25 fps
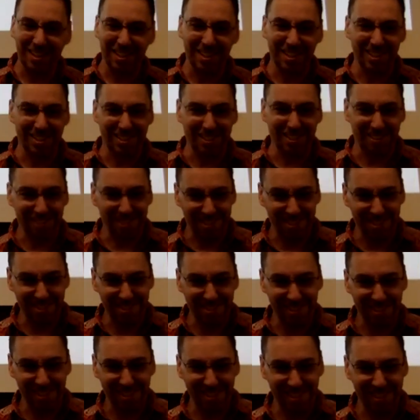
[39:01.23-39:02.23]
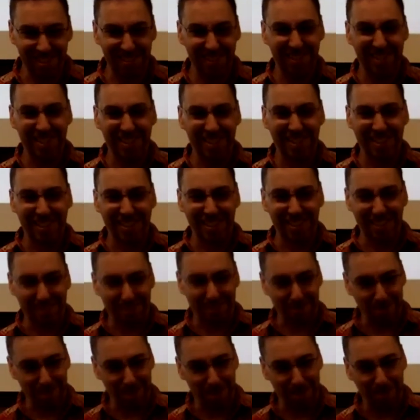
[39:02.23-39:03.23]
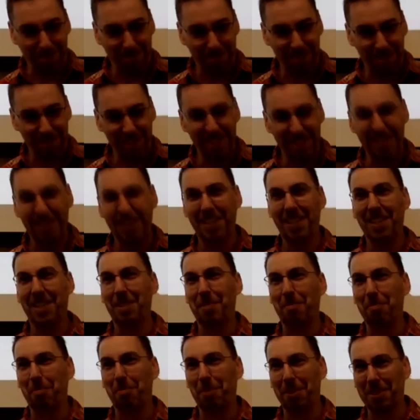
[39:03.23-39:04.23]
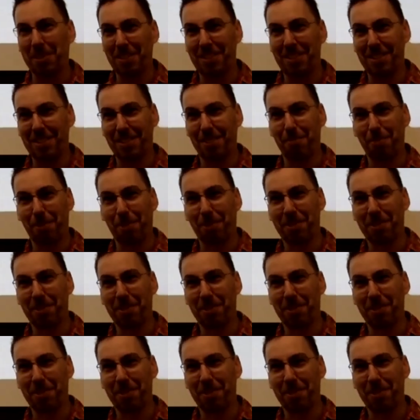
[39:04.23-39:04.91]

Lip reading: It's long, it's rough, but this is the worst